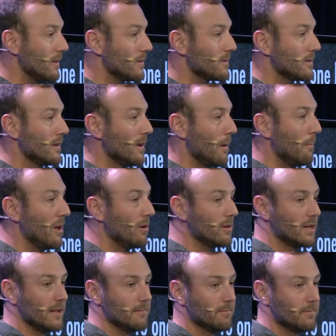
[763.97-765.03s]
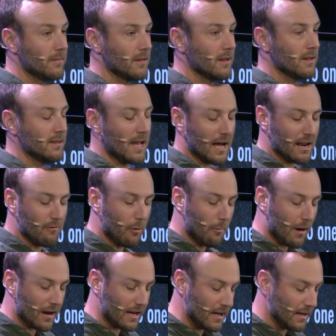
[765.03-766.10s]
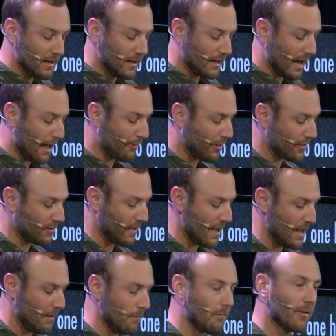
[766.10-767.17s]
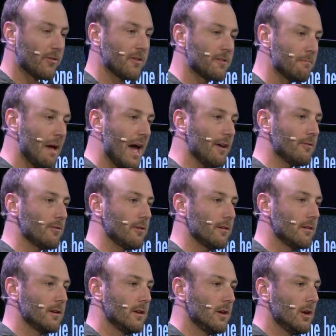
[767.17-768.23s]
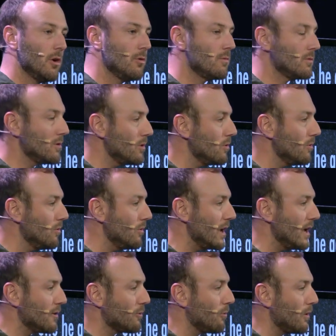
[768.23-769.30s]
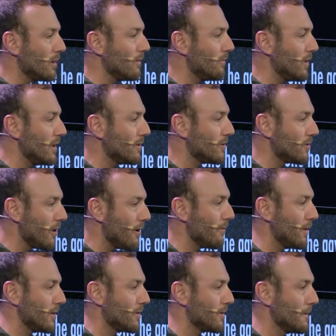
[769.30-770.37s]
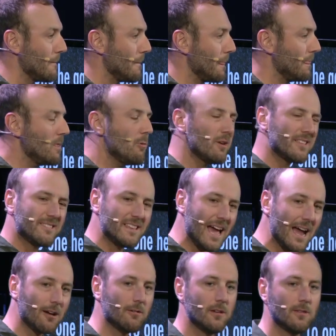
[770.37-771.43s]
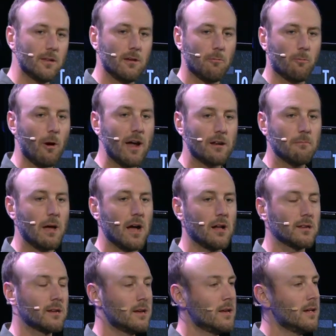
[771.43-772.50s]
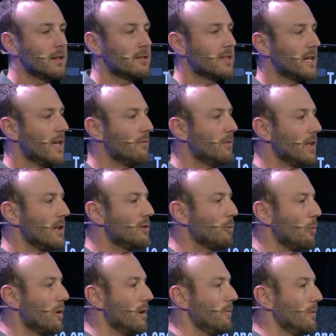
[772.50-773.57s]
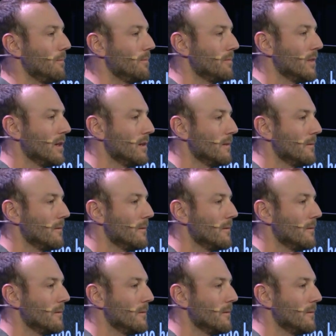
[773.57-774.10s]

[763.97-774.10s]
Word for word: his ability. Not everybody got the same, but this master who knew each one of these servants knew exactly the right amount to give to each one of them.